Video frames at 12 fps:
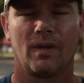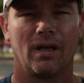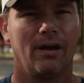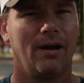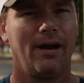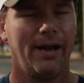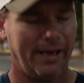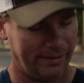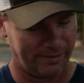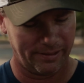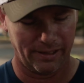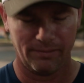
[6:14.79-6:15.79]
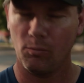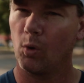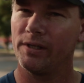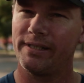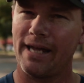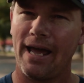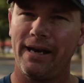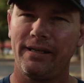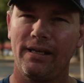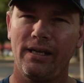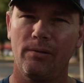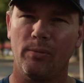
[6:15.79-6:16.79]
All right, it's getting more
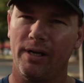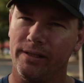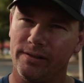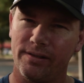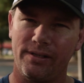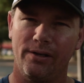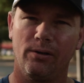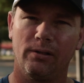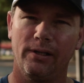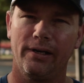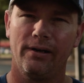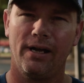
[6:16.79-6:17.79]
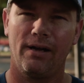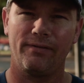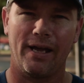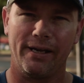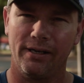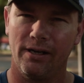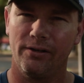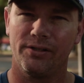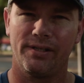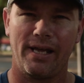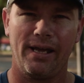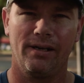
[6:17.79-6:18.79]
staticky, but still clear enough that I can
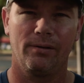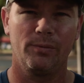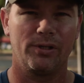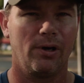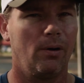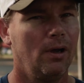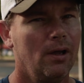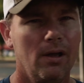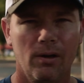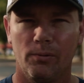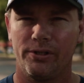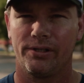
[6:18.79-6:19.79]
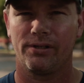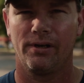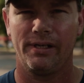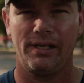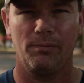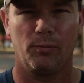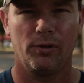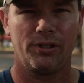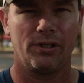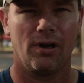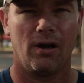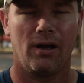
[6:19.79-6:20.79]
understand them. So we're just gonna keep
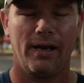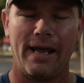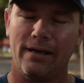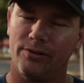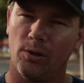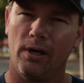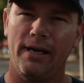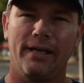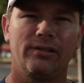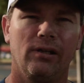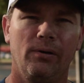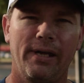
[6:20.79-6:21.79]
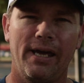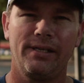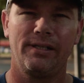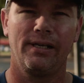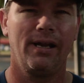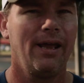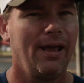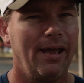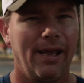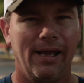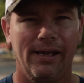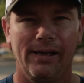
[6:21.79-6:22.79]
pushing on out to our next location
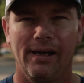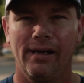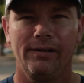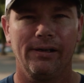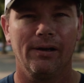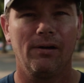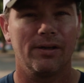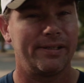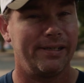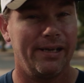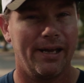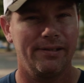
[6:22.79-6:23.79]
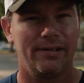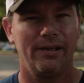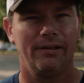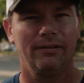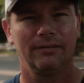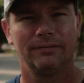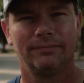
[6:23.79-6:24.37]
and I'll see you guys then.